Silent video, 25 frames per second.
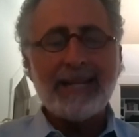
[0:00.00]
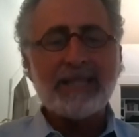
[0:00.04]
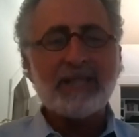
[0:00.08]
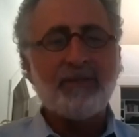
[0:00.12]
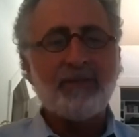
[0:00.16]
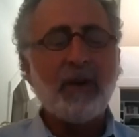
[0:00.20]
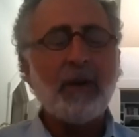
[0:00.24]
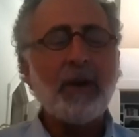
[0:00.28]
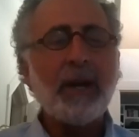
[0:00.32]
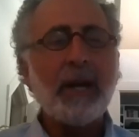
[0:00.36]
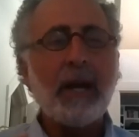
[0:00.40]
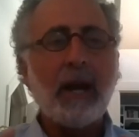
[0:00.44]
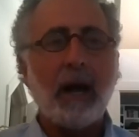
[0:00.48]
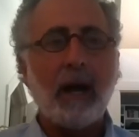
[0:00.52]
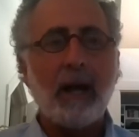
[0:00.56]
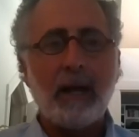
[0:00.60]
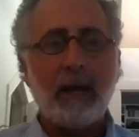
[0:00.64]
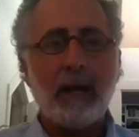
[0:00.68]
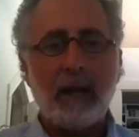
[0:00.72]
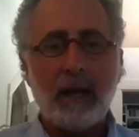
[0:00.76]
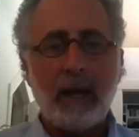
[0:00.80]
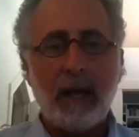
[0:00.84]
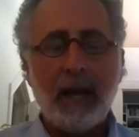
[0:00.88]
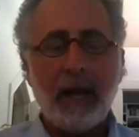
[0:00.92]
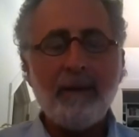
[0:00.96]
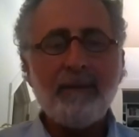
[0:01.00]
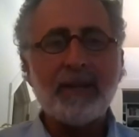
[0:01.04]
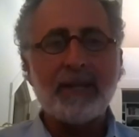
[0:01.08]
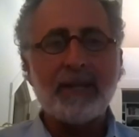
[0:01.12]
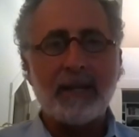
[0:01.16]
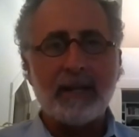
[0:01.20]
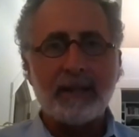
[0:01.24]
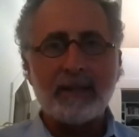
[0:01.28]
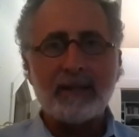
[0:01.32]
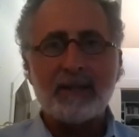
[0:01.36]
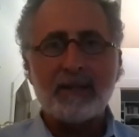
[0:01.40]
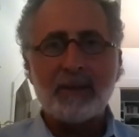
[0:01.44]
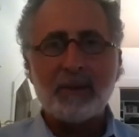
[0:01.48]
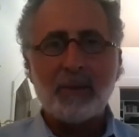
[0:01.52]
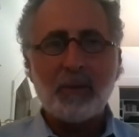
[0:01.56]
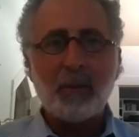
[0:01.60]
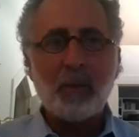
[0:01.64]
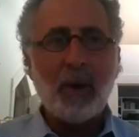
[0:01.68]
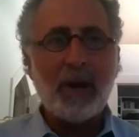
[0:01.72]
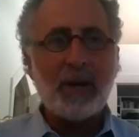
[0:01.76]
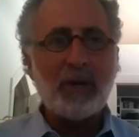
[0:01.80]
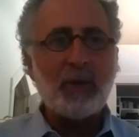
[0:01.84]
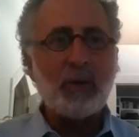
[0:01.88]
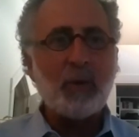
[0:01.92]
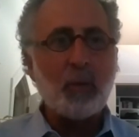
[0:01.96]
very evident
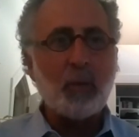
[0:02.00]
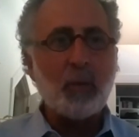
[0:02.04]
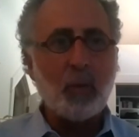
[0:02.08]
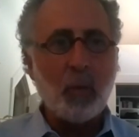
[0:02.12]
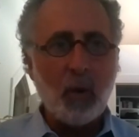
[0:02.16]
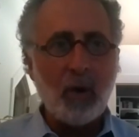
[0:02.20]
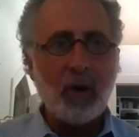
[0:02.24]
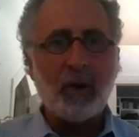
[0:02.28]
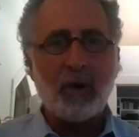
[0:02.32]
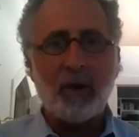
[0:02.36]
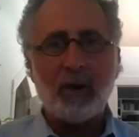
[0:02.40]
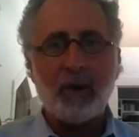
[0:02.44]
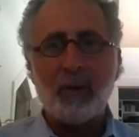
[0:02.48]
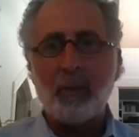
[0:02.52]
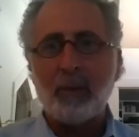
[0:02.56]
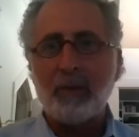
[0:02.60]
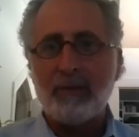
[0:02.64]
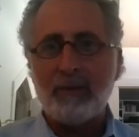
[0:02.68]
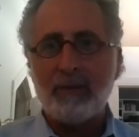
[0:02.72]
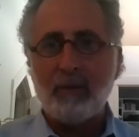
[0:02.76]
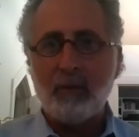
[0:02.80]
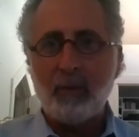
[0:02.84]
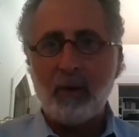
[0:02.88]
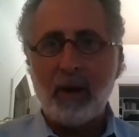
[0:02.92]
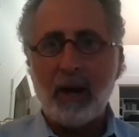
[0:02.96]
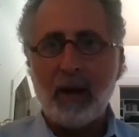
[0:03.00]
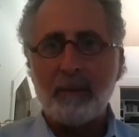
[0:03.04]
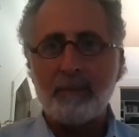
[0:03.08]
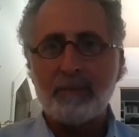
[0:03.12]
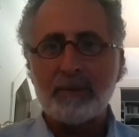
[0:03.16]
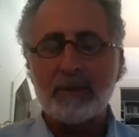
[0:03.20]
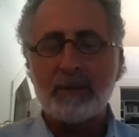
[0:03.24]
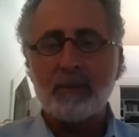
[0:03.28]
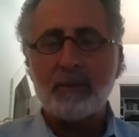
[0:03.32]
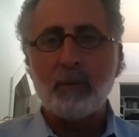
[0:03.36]
when you work with the grapes,